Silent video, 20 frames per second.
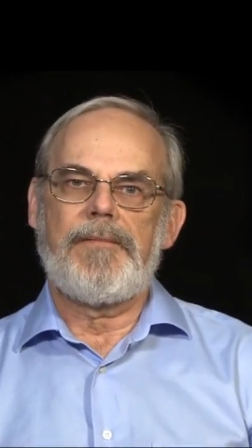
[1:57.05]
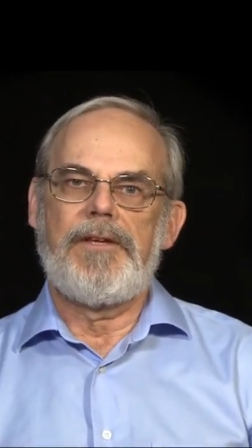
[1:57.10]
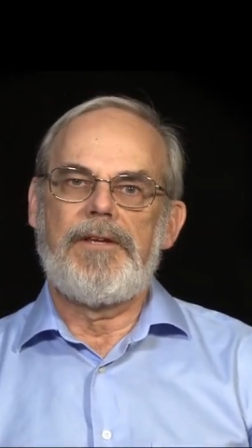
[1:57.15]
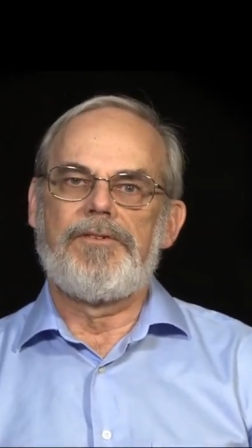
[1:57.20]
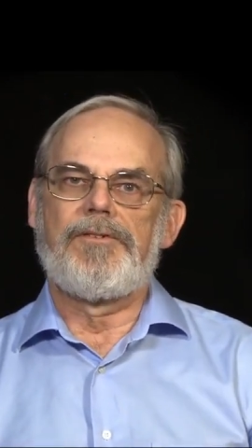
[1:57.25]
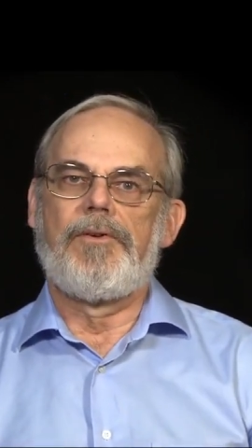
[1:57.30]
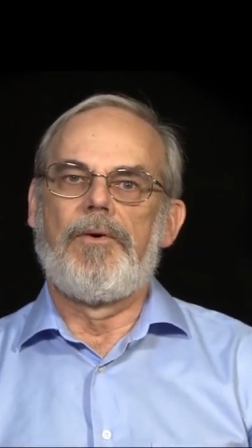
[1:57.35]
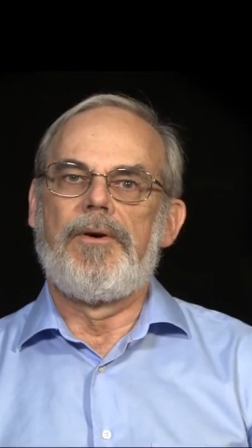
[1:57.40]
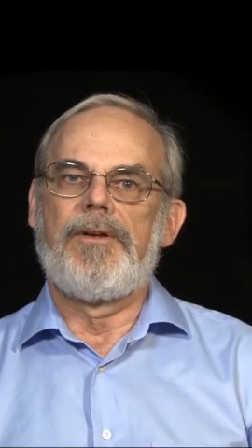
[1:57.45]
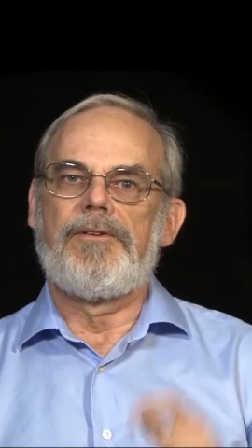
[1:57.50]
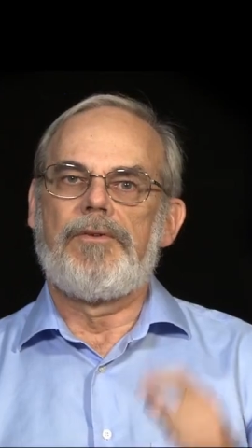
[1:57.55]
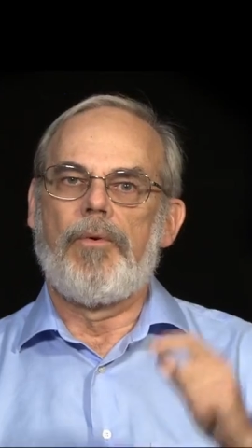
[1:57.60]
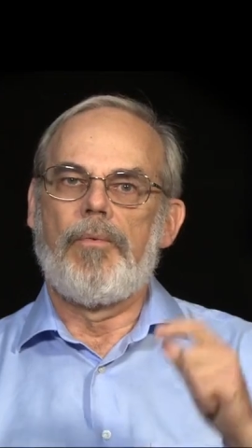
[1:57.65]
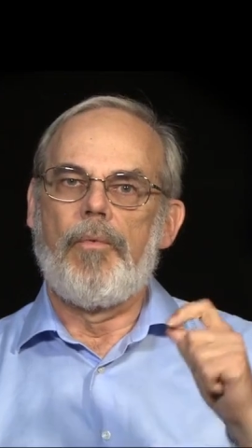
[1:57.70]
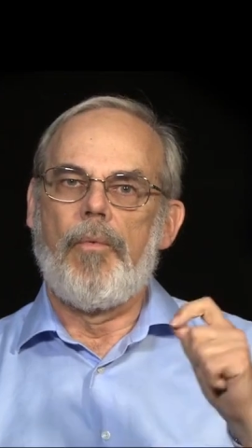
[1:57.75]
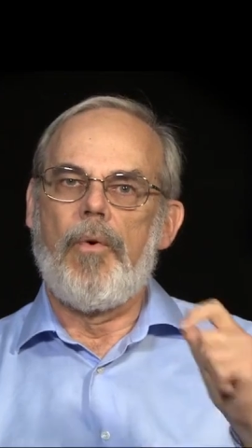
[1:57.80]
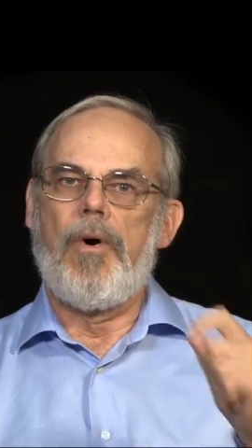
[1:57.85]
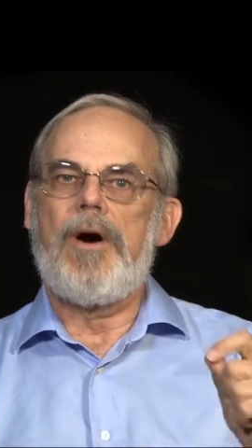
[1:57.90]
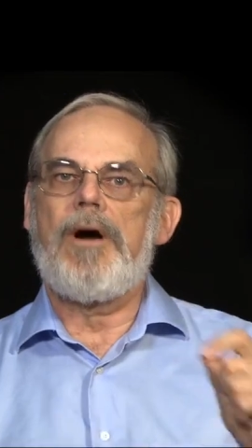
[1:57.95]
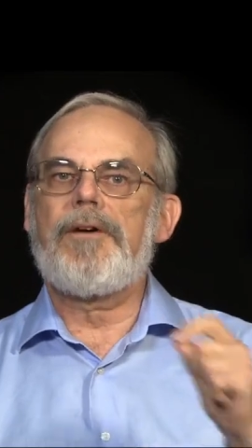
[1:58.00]
is going to
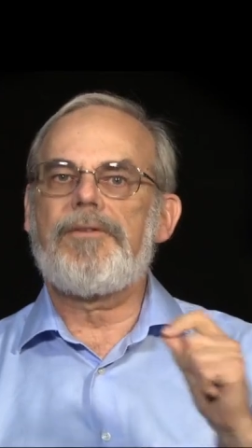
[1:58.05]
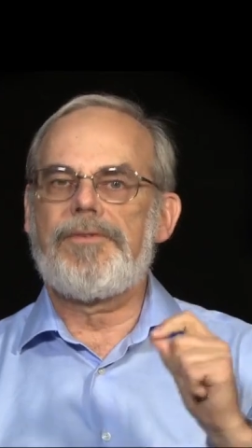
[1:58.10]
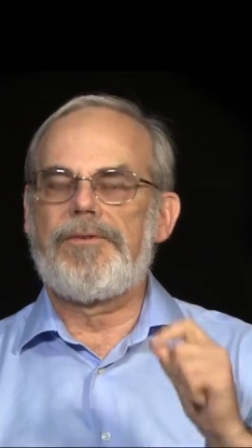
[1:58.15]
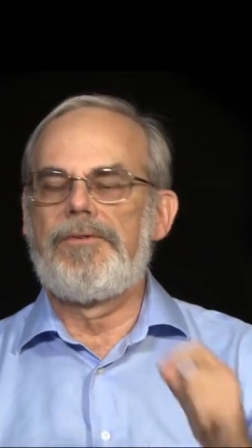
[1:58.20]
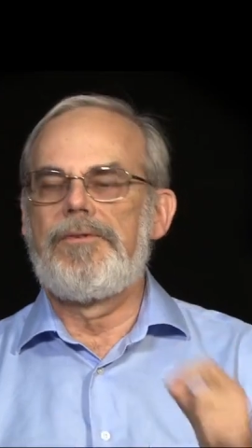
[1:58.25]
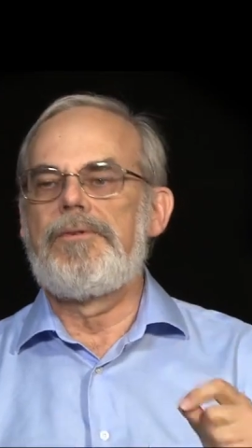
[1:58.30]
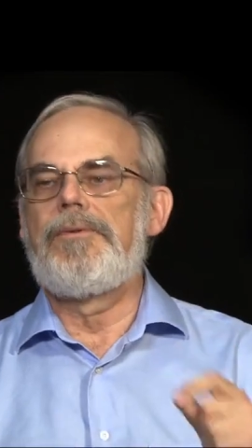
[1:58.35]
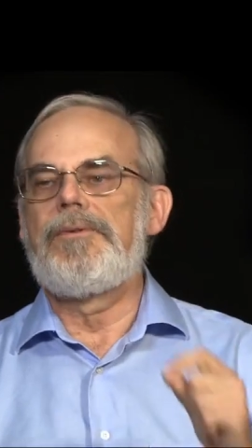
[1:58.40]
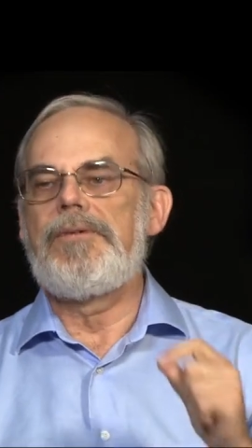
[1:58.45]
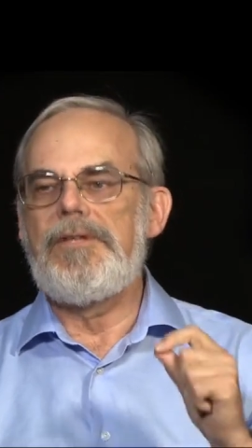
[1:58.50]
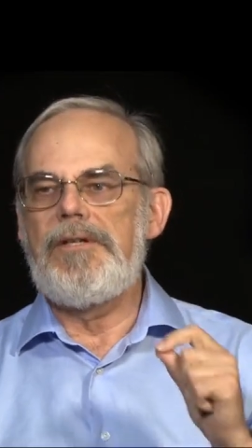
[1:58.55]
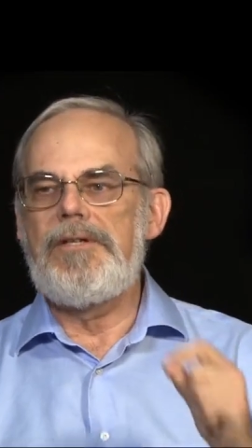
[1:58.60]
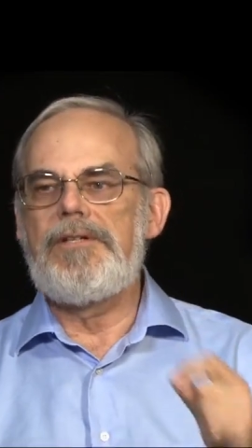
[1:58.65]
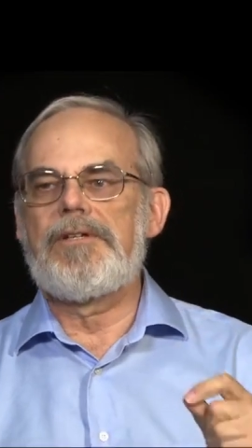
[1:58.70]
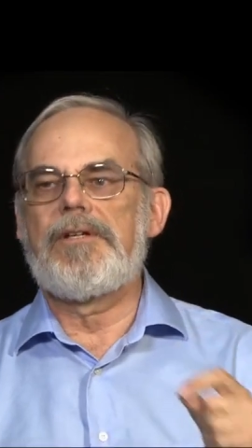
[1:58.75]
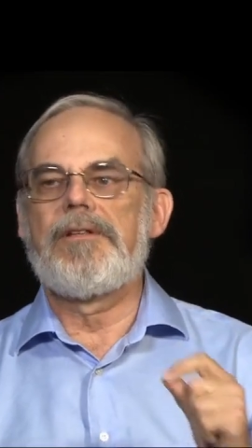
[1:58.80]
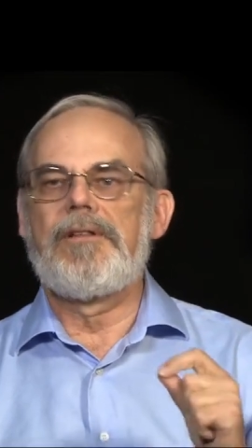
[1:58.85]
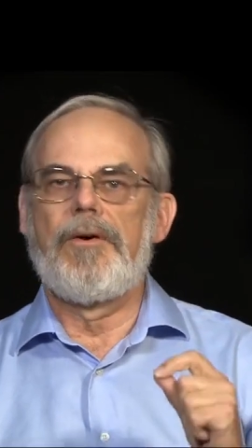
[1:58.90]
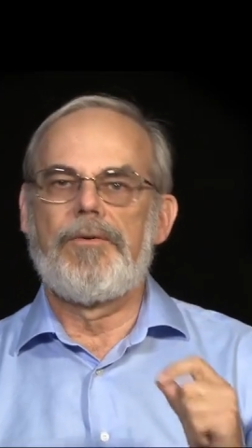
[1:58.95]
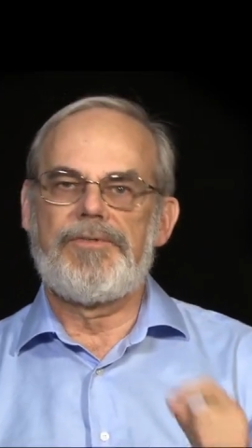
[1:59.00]
walk through
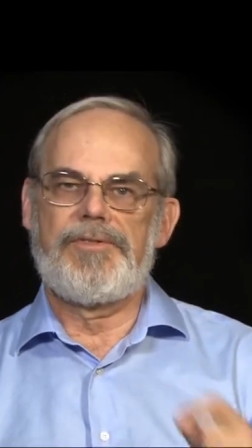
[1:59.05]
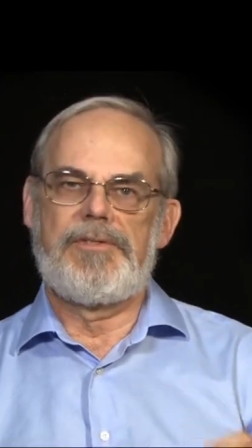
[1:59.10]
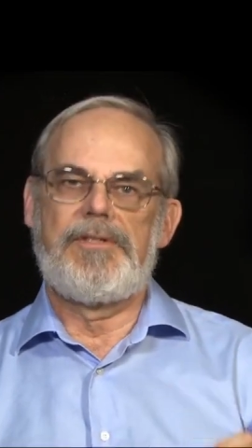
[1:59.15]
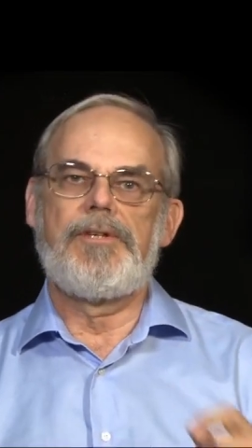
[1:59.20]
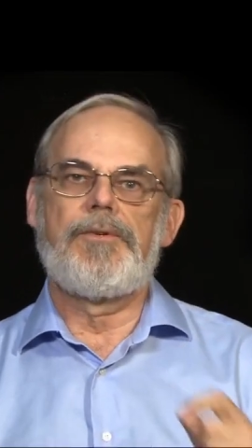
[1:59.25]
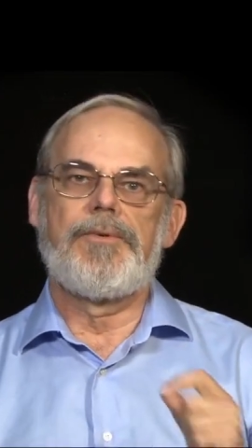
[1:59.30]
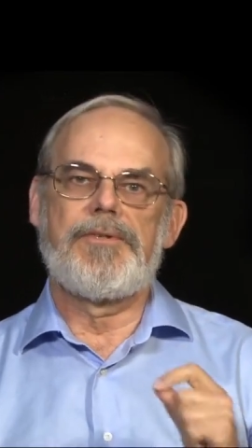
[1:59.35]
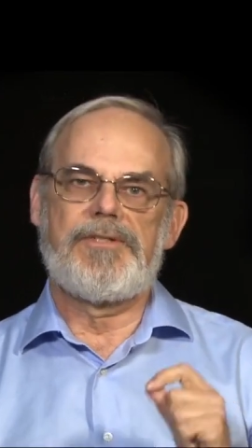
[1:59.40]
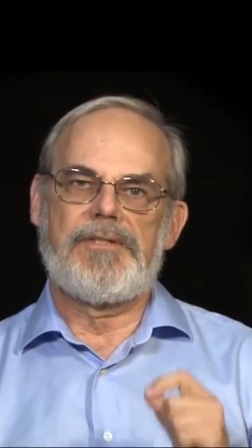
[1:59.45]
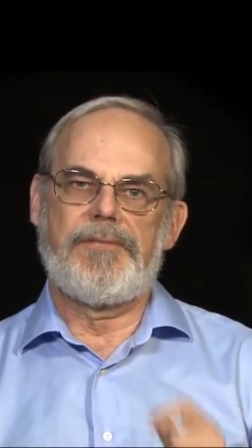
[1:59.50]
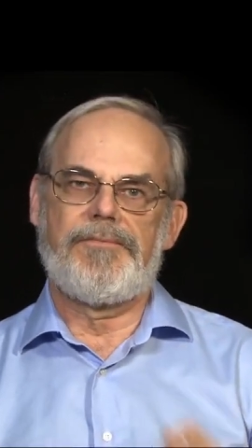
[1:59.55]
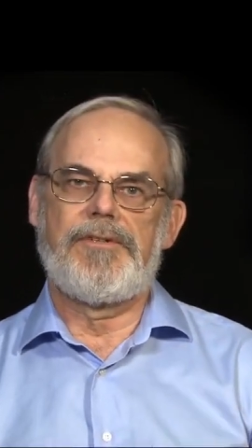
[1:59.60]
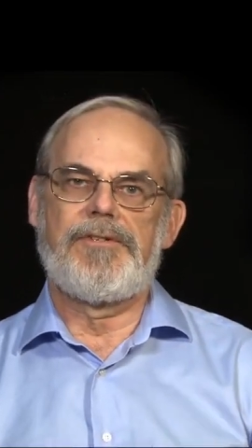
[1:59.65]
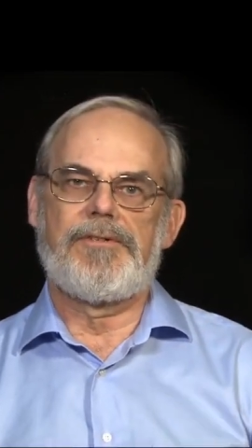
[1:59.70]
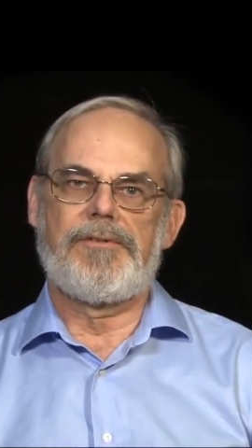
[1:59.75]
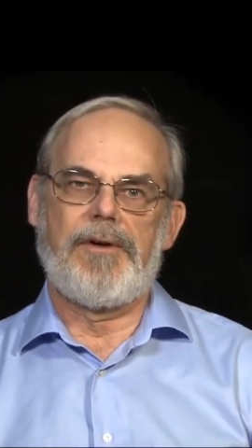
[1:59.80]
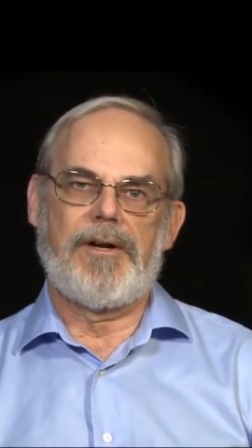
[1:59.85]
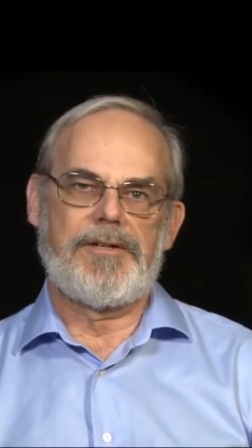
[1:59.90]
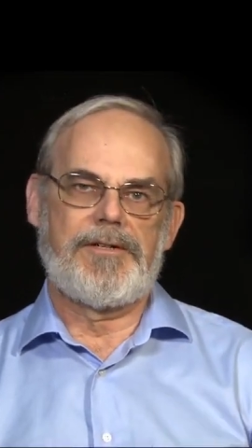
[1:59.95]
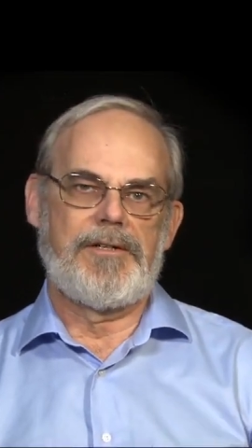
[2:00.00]
each of those sequence of
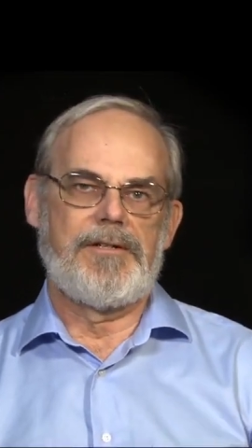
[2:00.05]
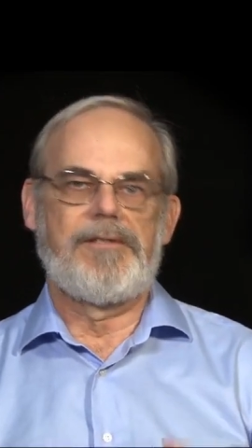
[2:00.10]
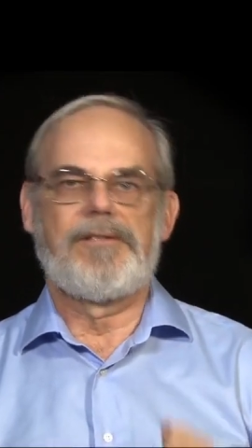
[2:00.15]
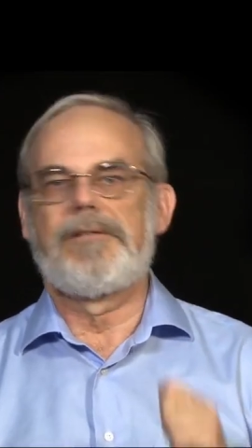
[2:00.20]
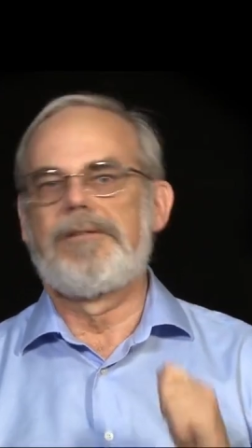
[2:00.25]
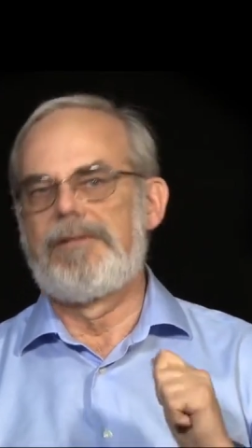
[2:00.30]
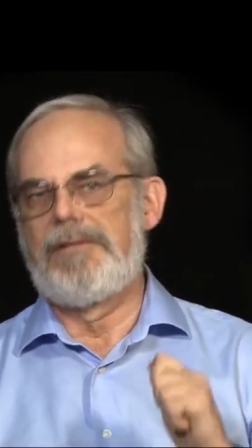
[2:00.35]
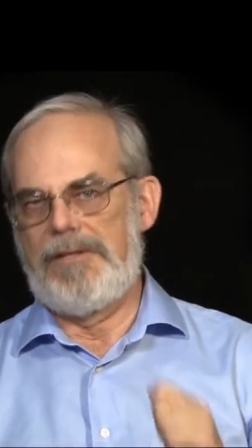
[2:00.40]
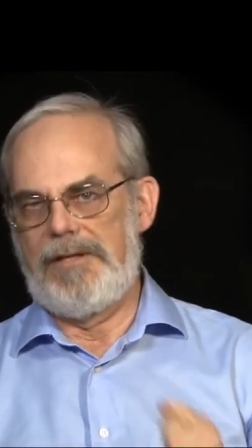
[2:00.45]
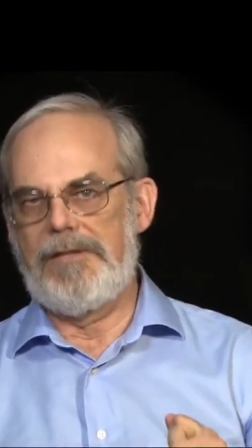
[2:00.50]
instructions